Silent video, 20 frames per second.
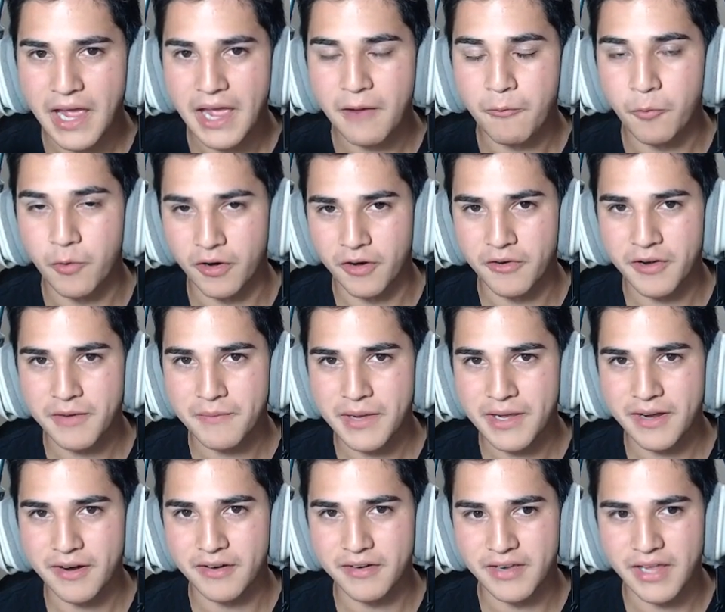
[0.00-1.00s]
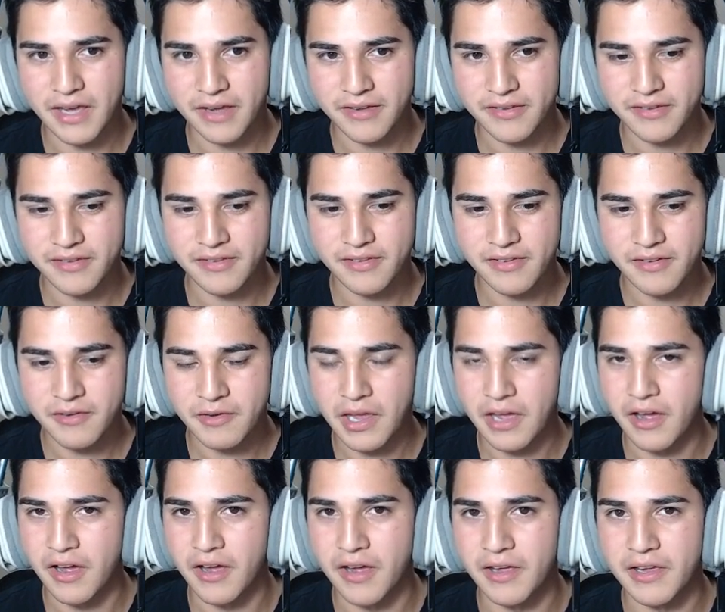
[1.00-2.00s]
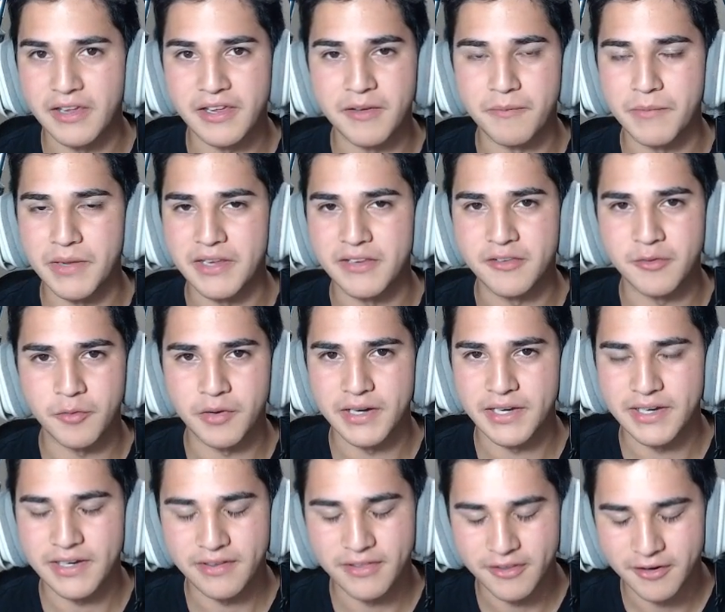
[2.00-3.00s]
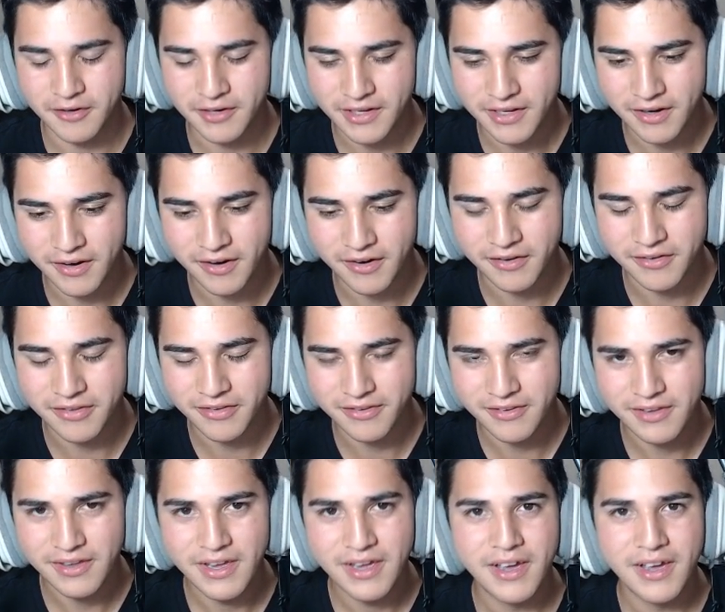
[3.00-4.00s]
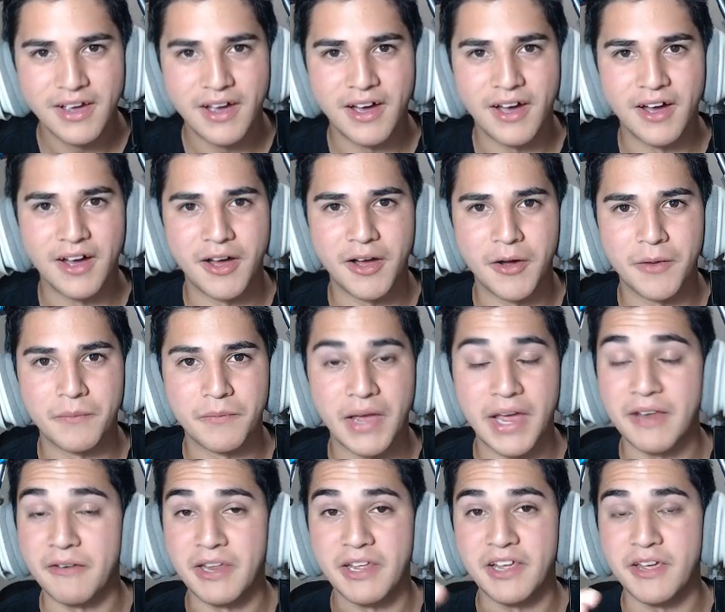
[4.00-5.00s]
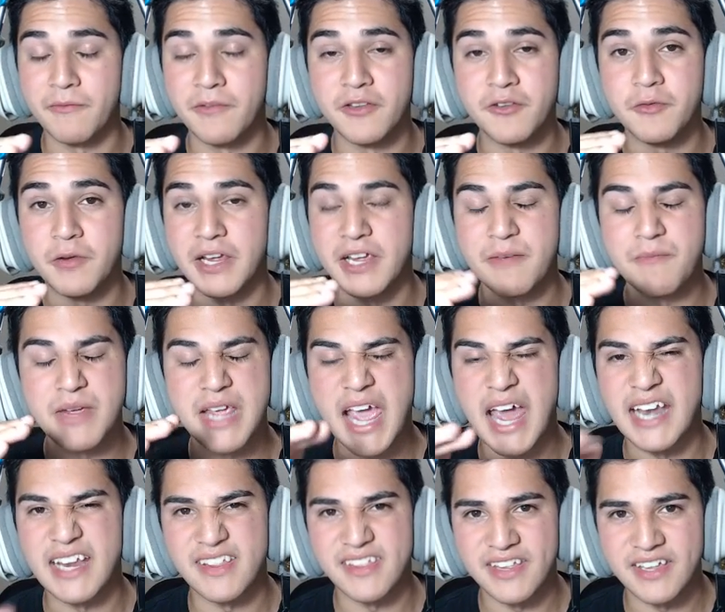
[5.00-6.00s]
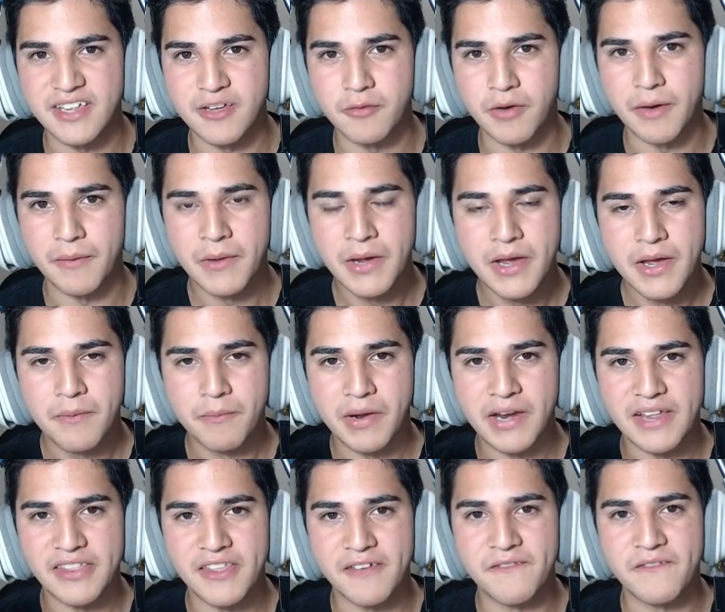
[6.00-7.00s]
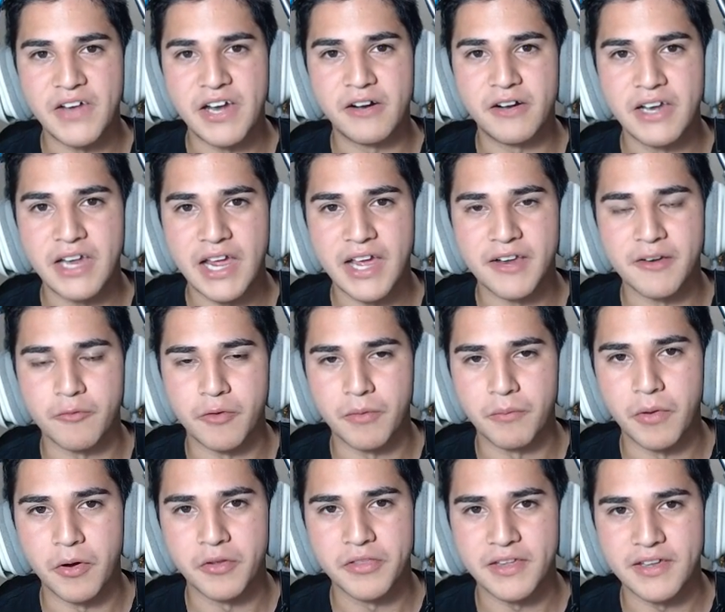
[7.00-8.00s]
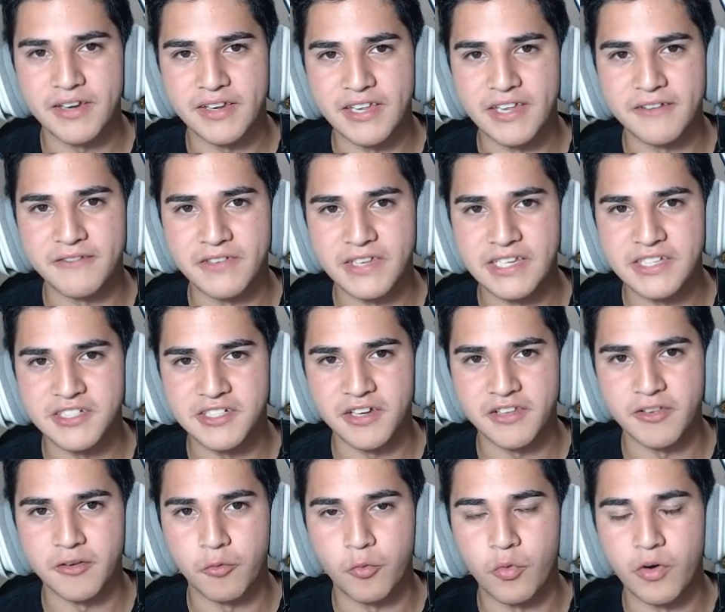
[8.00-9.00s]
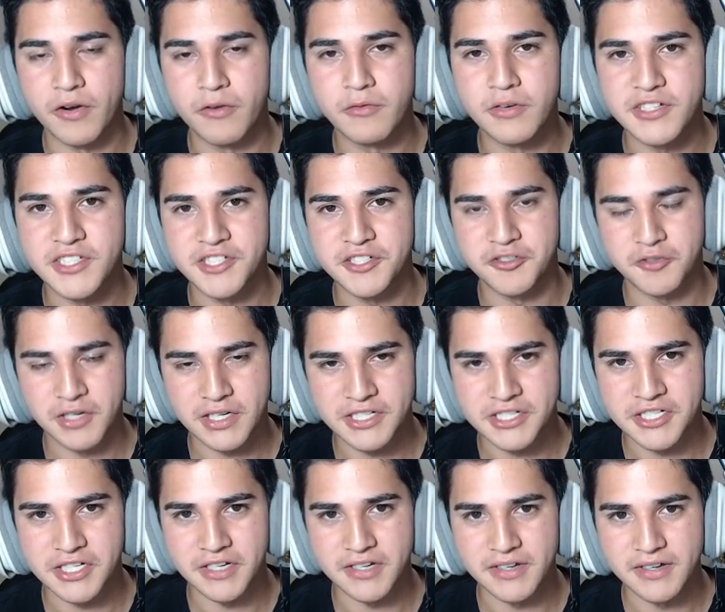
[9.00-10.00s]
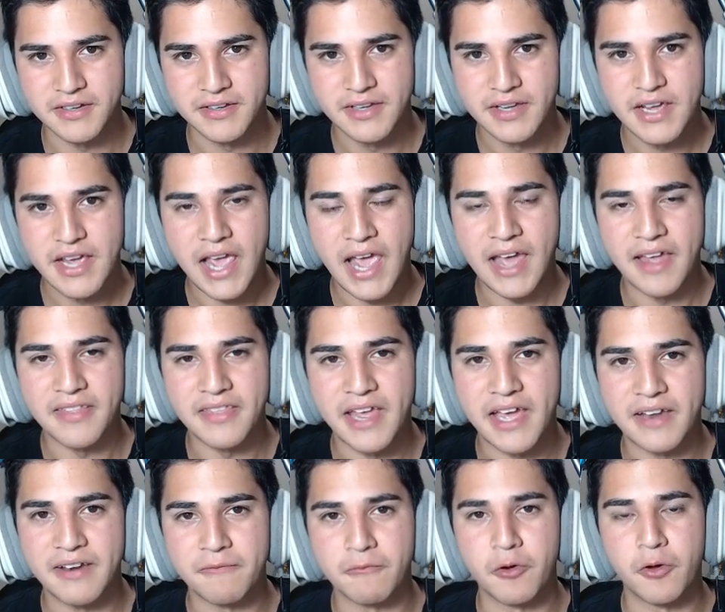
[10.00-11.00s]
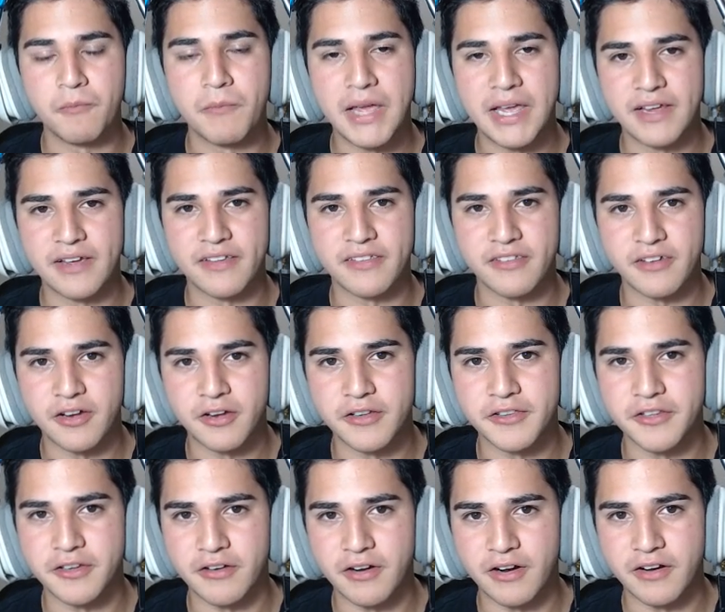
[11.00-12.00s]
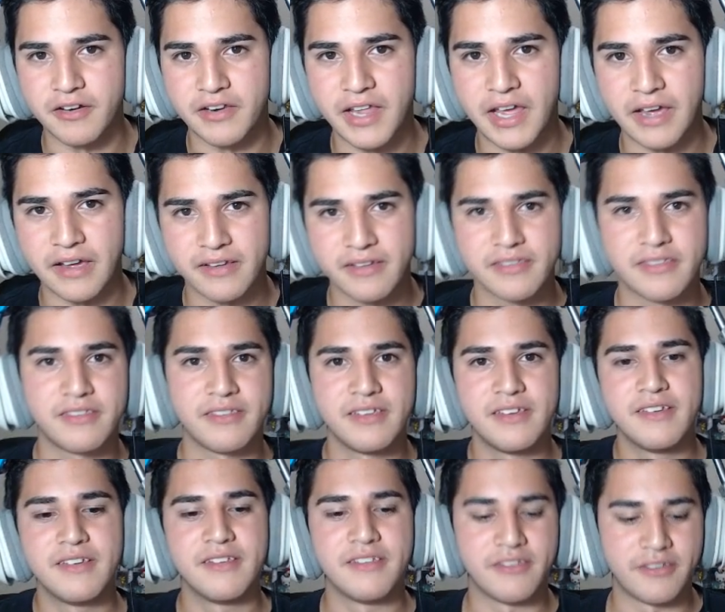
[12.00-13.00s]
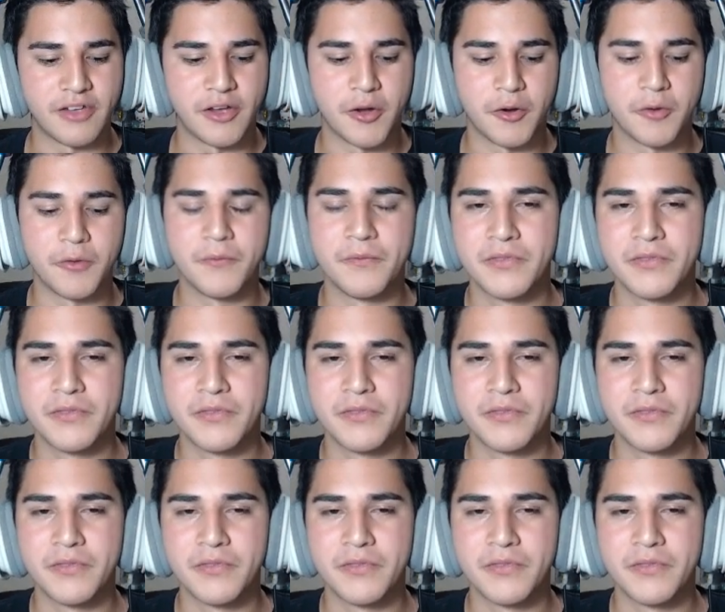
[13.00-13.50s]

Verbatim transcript: We're going to make our decks. Uh, it can be 20 to 30 cards. Um, and it can do it can be anything you want but at the very end we're both going to give each other one restriction and that will make us alter our decks so